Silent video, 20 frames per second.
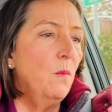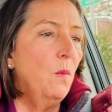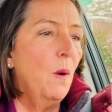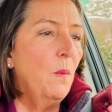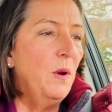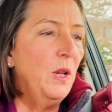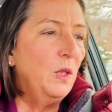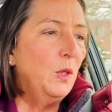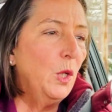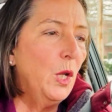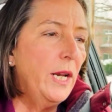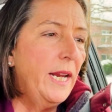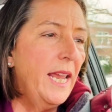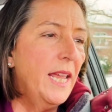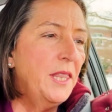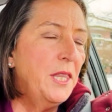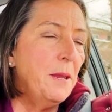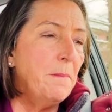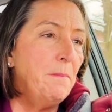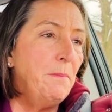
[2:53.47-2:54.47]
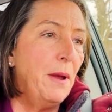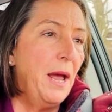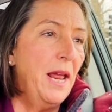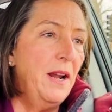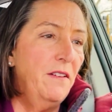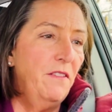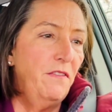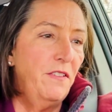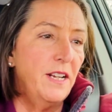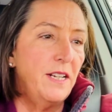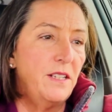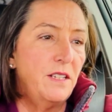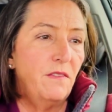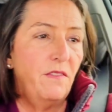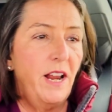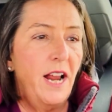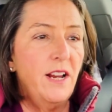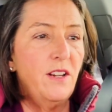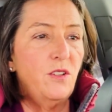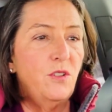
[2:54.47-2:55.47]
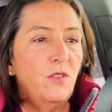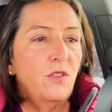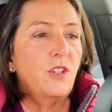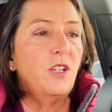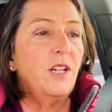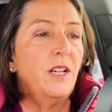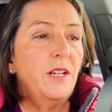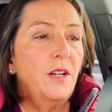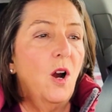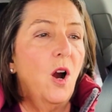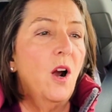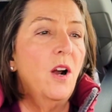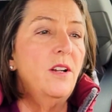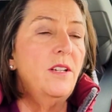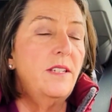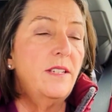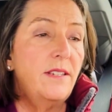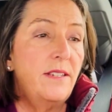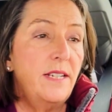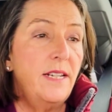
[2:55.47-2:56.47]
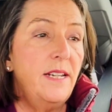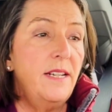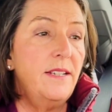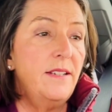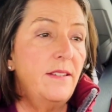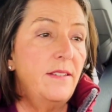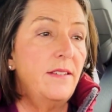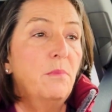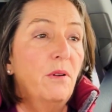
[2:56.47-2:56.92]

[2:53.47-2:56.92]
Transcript: When we look at the benefits of estrogen, heart disease